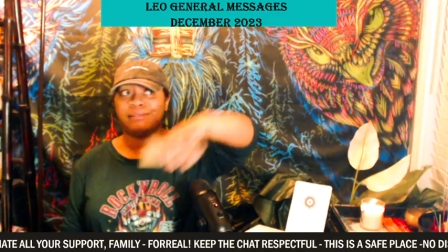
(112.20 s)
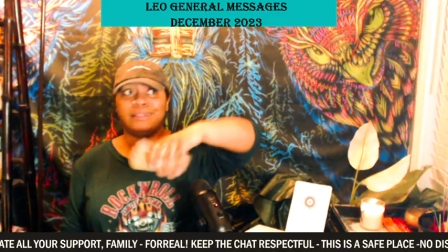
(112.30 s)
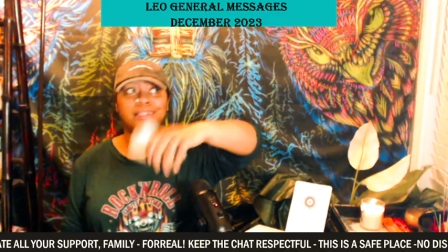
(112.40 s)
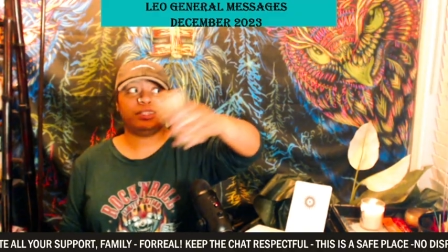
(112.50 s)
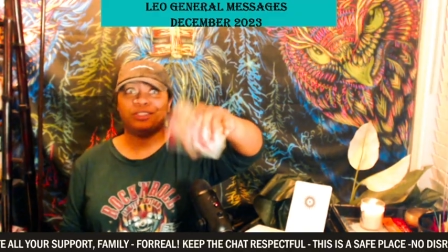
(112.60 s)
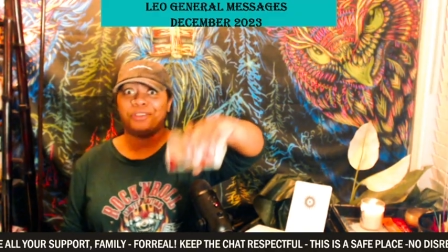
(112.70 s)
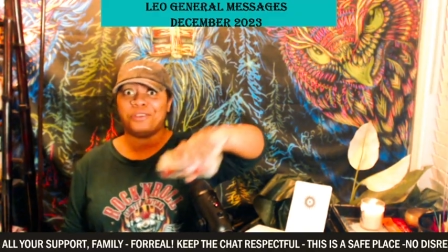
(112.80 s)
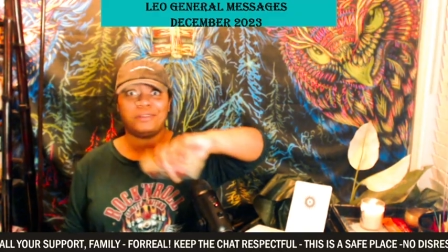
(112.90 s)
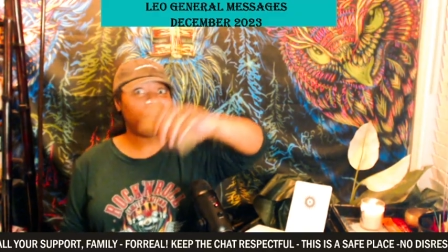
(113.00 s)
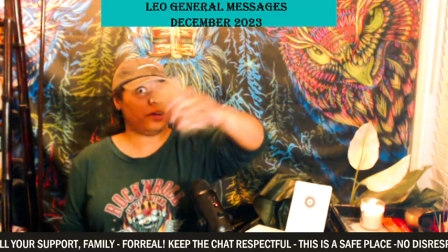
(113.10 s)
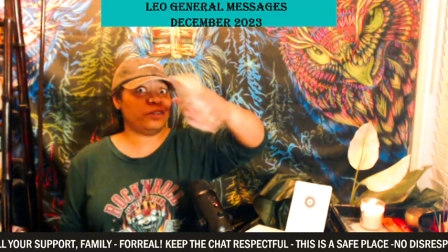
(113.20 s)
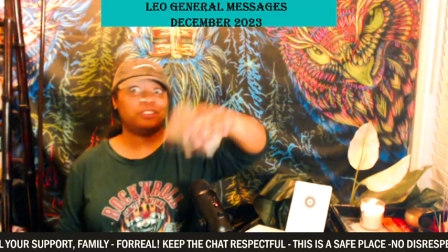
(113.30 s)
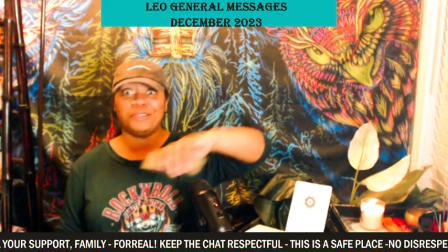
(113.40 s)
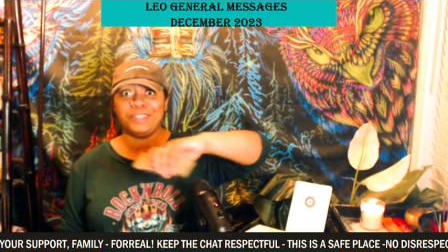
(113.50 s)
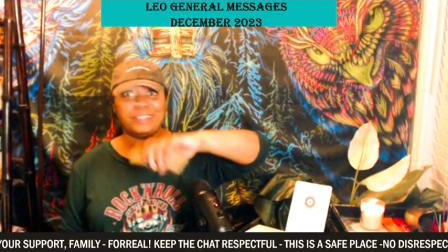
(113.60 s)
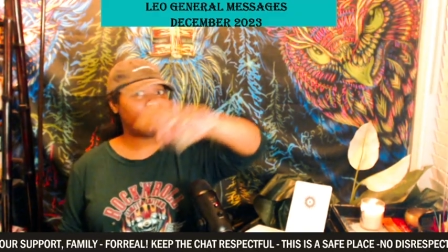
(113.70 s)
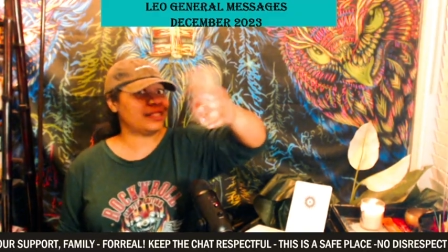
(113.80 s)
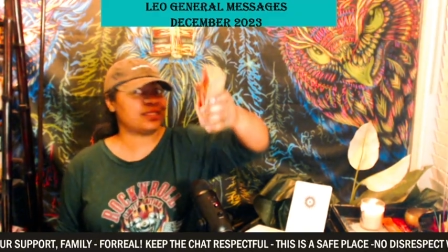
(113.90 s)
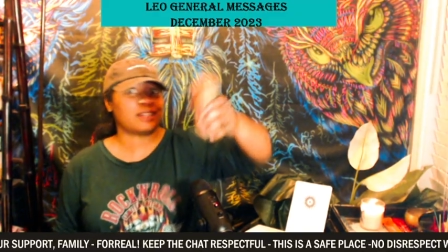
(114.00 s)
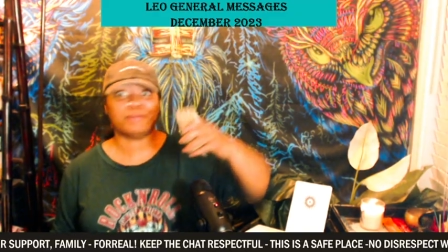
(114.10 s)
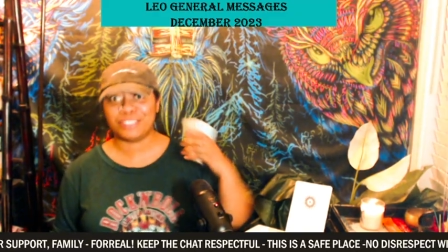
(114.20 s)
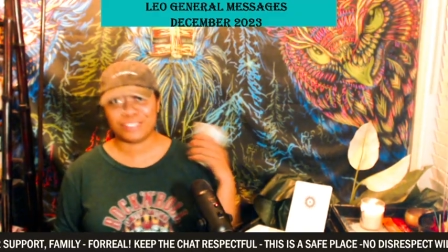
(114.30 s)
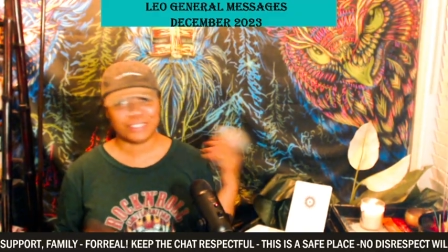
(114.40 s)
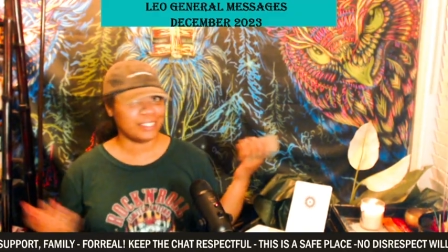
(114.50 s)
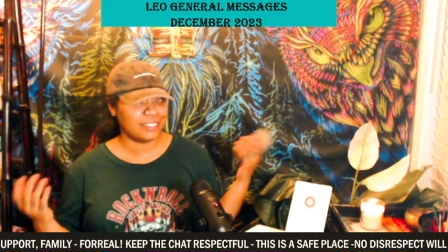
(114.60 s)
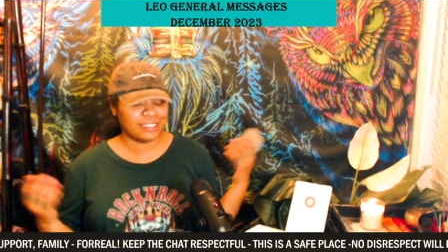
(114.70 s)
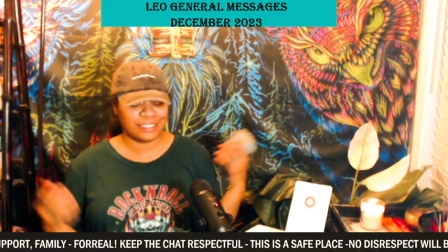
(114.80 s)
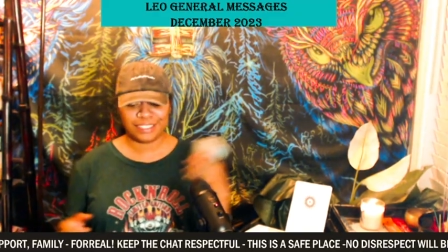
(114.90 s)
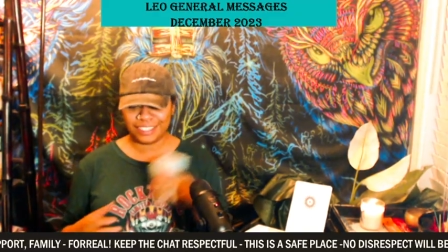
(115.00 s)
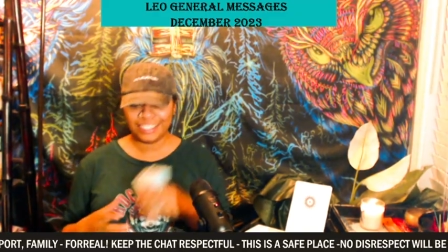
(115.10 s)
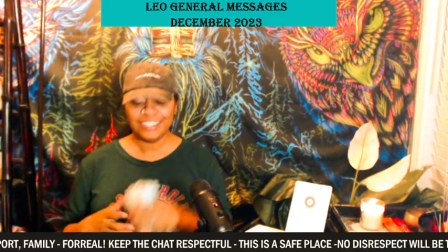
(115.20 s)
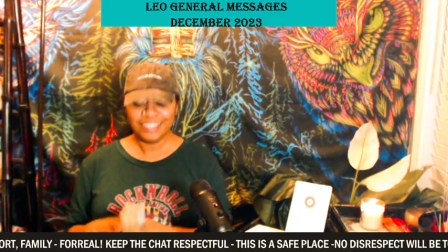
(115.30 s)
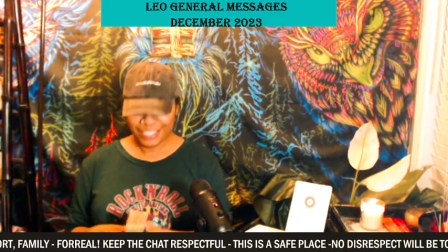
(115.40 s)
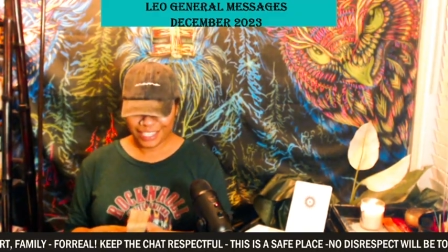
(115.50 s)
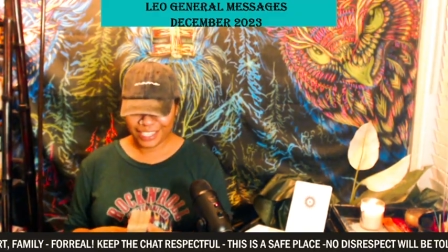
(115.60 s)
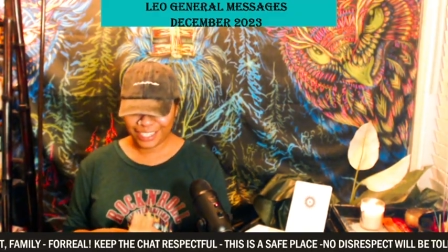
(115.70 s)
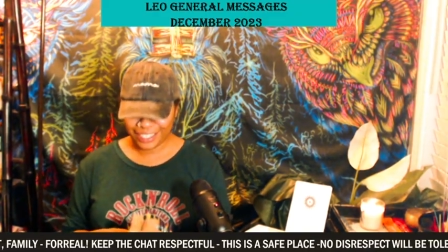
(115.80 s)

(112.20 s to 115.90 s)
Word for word: Leisure, luxury, things coming to you easily. All right?